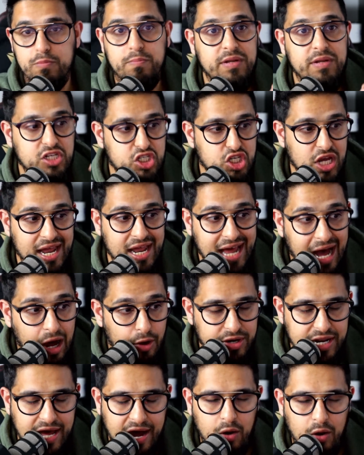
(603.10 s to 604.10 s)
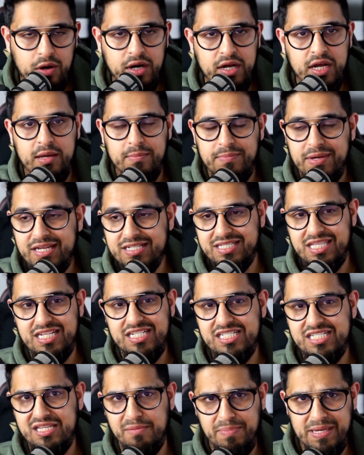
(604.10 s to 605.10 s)
be shared out now because this
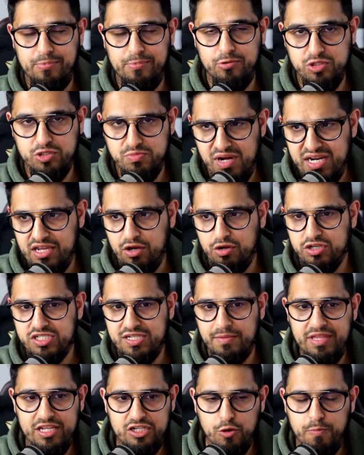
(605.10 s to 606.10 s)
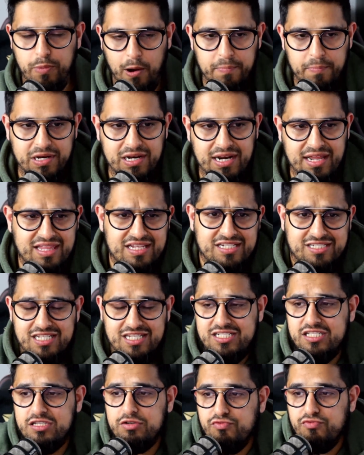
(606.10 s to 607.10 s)
is the people's money. On something so popular like this, this is
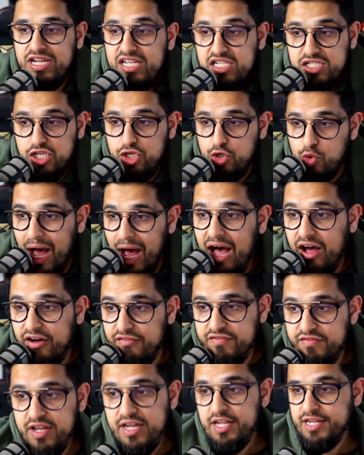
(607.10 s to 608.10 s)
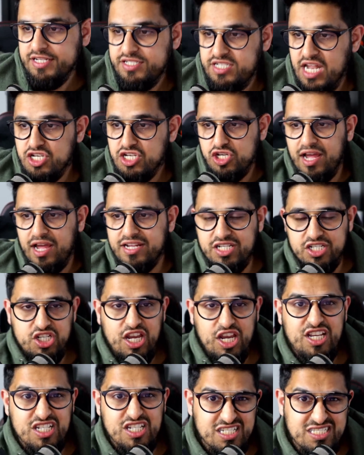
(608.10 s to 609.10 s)
the reason you have centralized
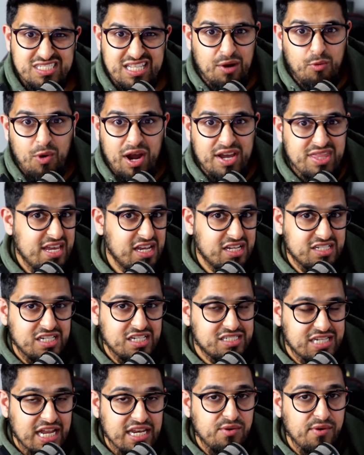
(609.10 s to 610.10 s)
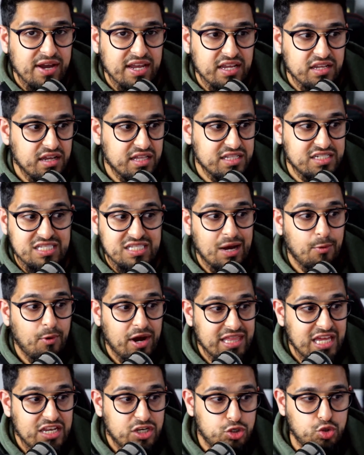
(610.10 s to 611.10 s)
exchanges. Isn't that why they exist anyway? And isn't that why
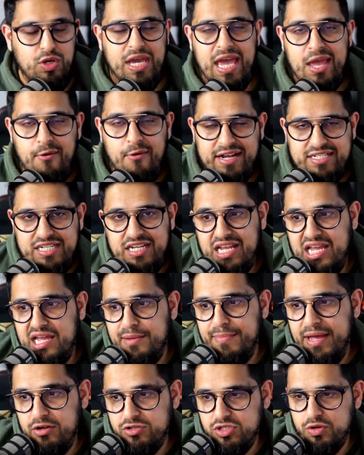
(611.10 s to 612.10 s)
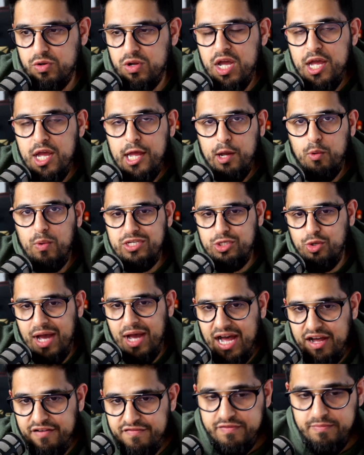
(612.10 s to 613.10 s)
they do KYC and AML? So when you
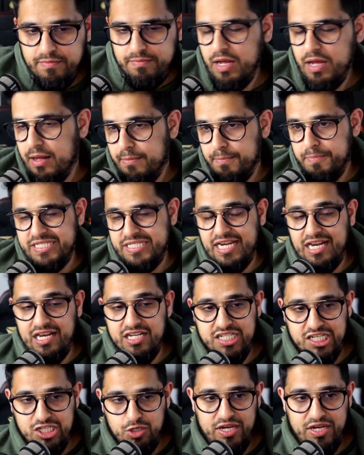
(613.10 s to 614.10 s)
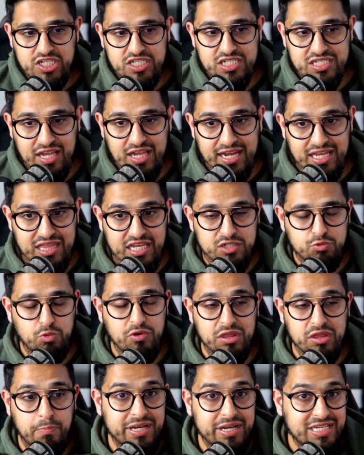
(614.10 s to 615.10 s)
have particular situations like this
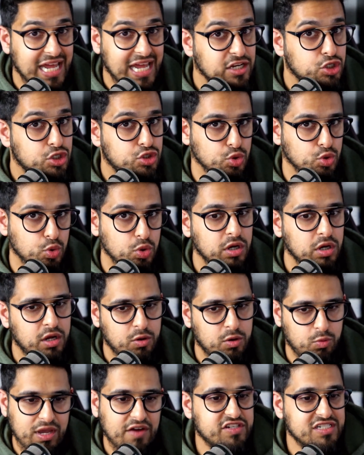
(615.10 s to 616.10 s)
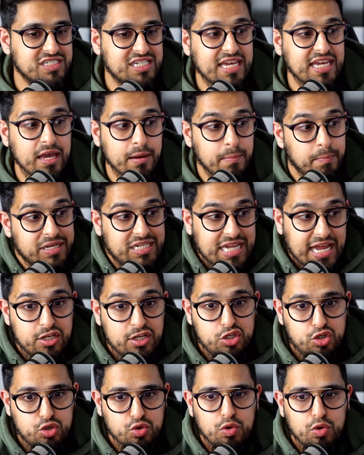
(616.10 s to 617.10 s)
with potential, we have to say it,
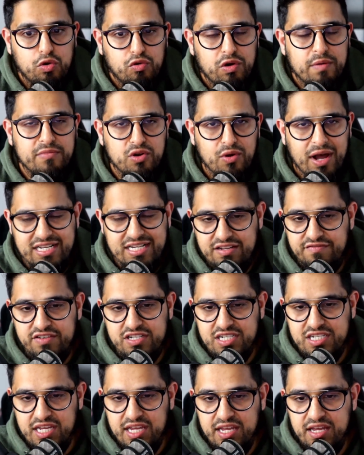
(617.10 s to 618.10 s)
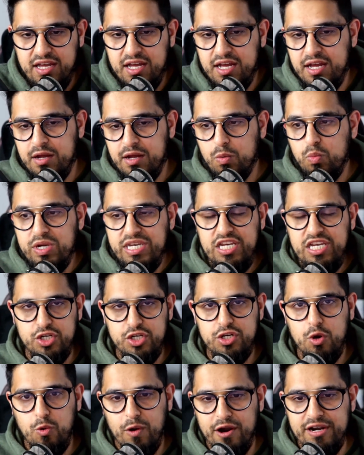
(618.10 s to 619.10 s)
potential criminal activity, we need to
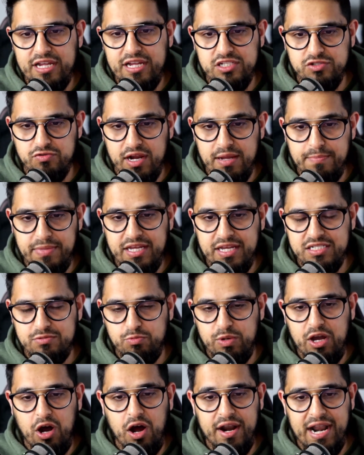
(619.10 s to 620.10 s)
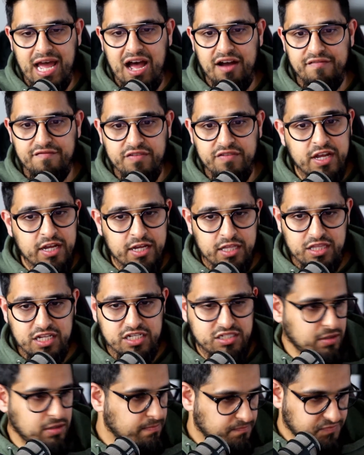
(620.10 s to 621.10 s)
know where it is, right? Because we can't have
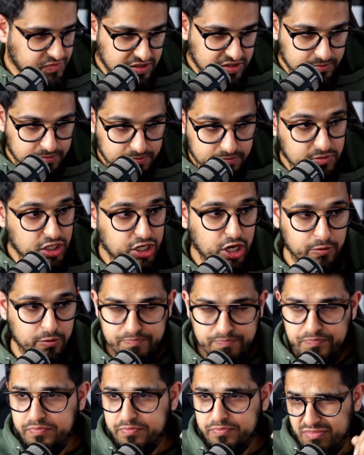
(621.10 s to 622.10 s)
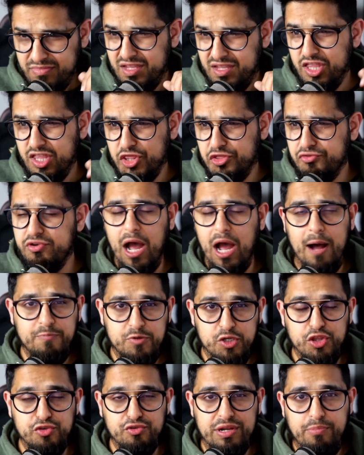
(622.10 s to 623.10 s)
this, you know, up to
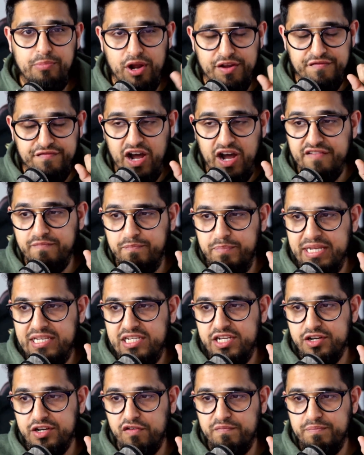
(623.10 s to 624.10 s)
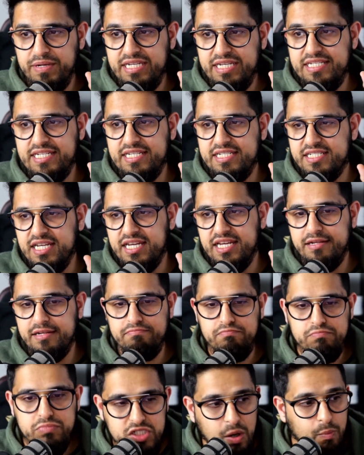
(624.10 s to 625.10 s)
3.5 billion of BTC
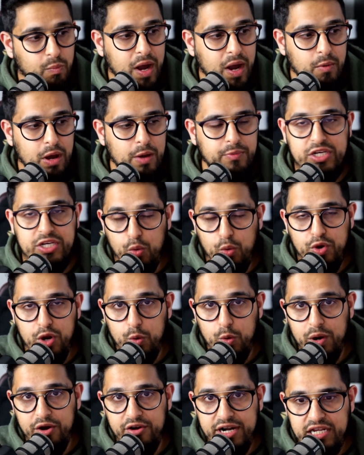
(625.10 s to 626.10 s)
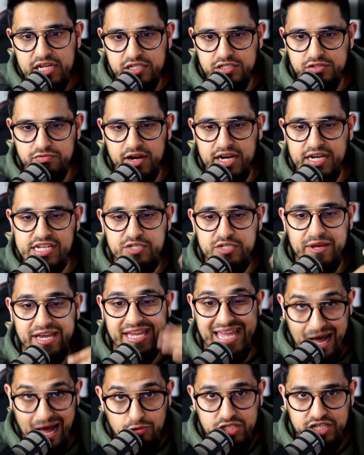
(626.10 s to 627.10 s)
somewhere where we don't know where it is, right? It needs to be
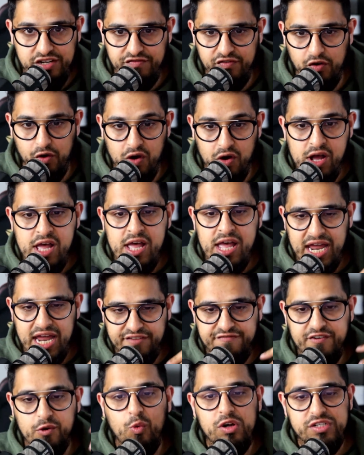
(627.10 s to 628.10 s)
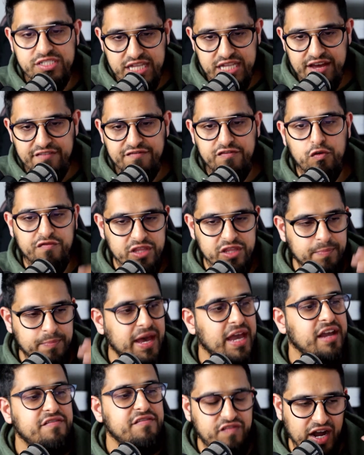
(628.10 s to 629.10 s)
accounted for. And if it was there, fault for the
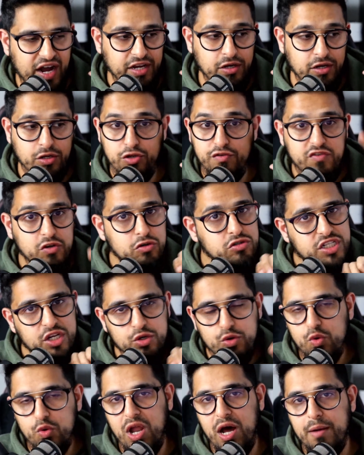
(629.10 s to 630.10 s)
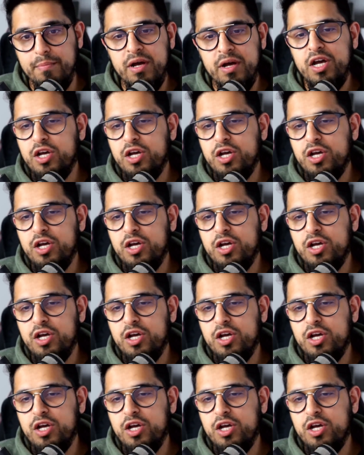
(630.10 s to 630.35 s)
peg, fine. You've used it all up.